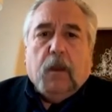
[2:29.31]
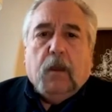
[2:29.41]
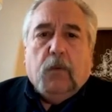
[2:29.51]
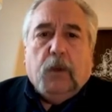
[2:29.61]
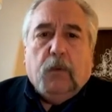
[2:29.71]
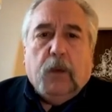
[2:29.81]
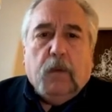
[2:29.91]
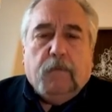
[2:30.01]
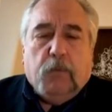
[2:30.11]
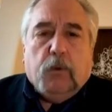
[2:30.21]
Uh, we, we
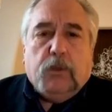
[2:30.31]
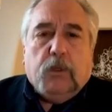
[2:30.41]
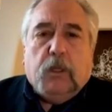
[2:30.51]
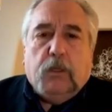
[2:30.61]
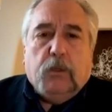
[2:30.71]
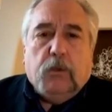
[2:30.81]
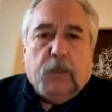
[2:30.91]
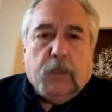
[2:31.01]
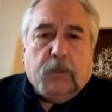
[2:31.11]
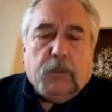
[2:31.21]
unfortunately do
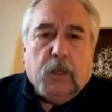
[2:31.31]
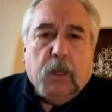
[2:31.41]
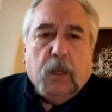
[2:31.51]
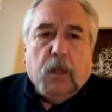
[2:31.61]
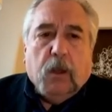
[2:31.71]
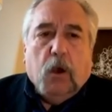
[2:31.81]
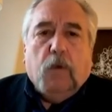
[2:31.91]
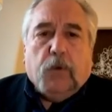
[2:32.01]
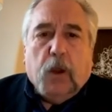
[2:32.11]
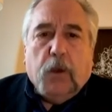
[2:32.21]
this
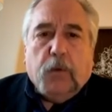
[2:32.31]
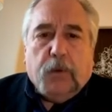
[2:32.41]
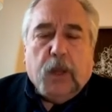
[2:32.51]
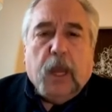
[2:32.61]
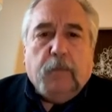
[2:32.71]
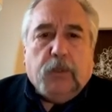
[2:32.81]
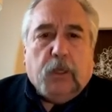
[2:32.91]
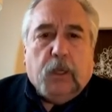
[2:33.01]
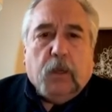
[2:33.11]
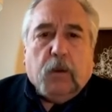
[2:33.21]
over 100 times a
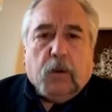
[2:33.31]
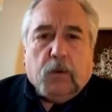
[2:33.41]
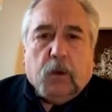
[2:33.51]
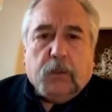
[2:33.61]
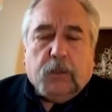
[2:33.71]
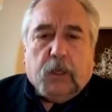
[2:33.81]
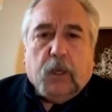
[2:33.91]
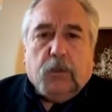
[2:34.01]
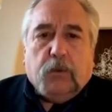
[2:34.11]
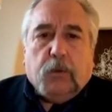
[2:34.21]
year across the
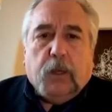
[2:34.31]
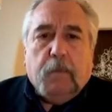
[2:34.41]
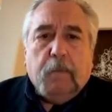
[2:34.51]
country,